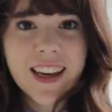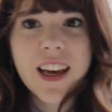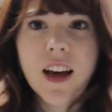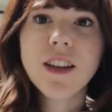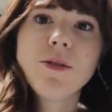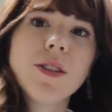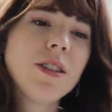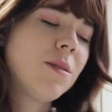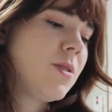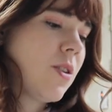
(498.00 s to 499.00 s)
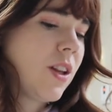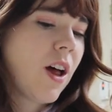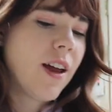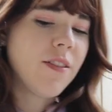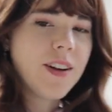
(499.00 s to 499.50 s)
Hey guys, what's up? So a
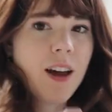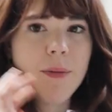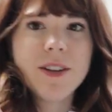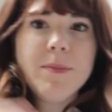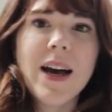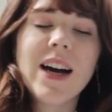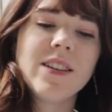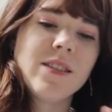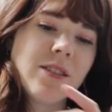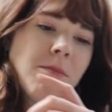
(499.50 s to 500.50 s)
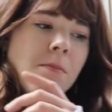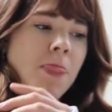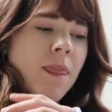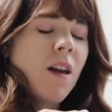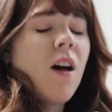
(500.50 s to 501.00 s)
lot of time has passed.
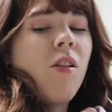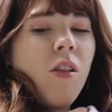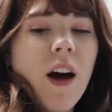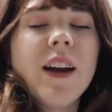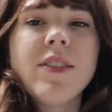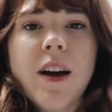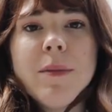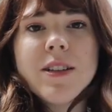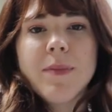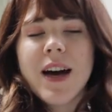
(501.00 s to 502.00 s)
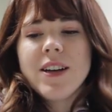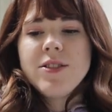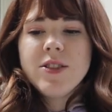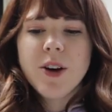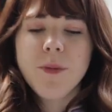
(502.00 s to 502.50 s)

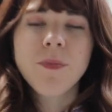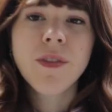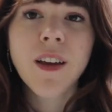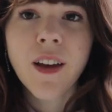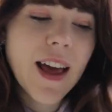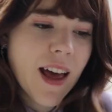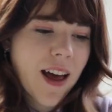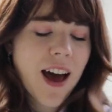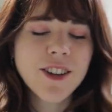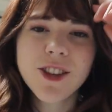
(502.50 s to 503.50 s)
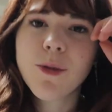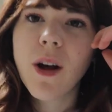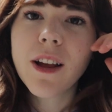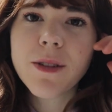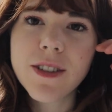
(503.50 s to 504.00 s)
So I actually,
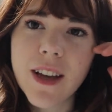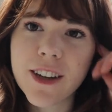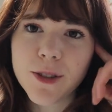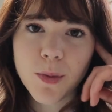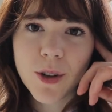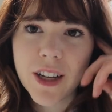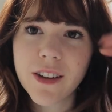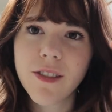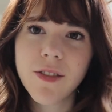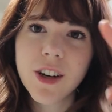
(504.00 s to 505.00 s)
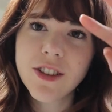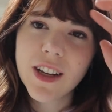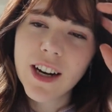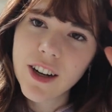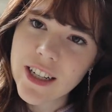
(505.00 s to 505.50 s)
while I was exporting the footage
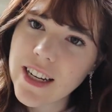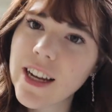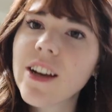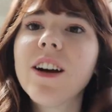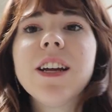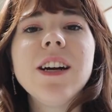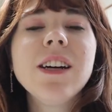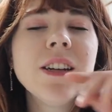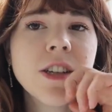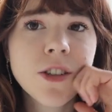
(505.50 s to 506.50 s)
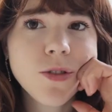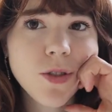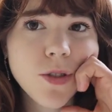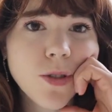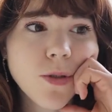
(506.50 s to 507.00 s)
that I'd already taken on here
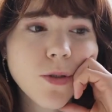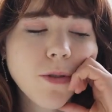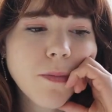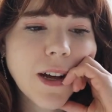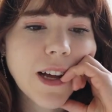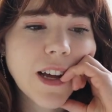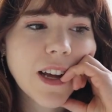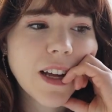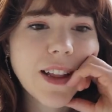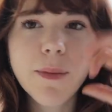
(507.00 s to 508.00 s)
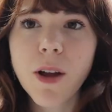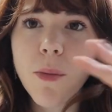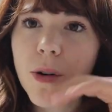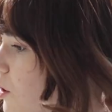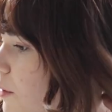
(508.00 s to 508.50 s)
to my
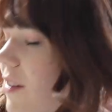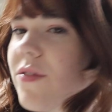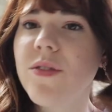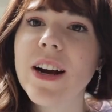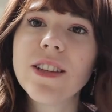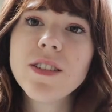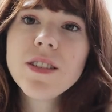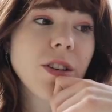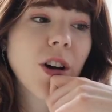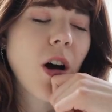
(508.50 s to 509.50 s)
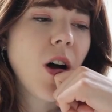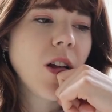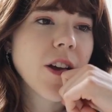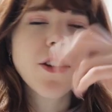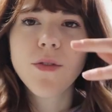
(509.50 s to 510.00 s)
laptop, one of my friends came to
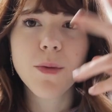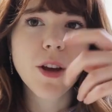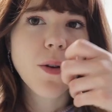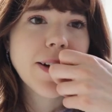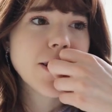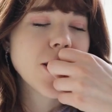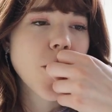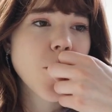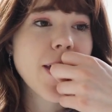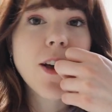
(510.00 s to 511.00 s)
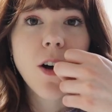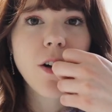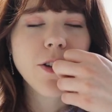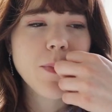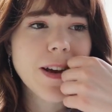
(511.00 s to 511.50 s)
call. He's from the US, so we
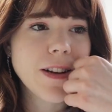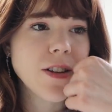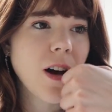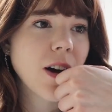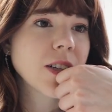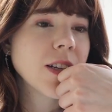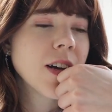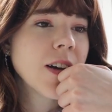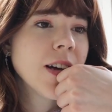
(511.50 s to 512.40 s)
called a bit and talked.